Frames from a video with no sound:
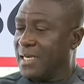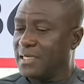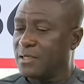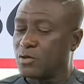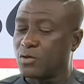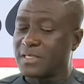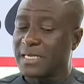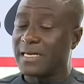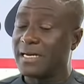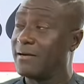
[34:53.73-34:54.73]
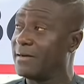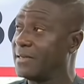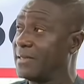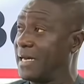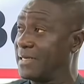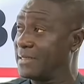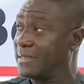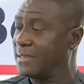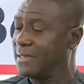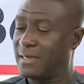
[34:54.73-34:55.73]
she's also started learning that.
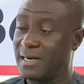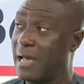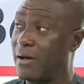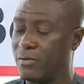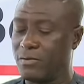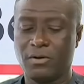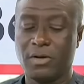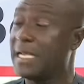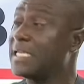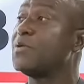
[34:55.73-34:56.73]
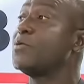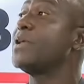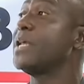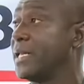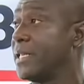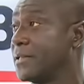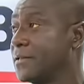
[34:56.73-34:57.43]
Now, let's be real.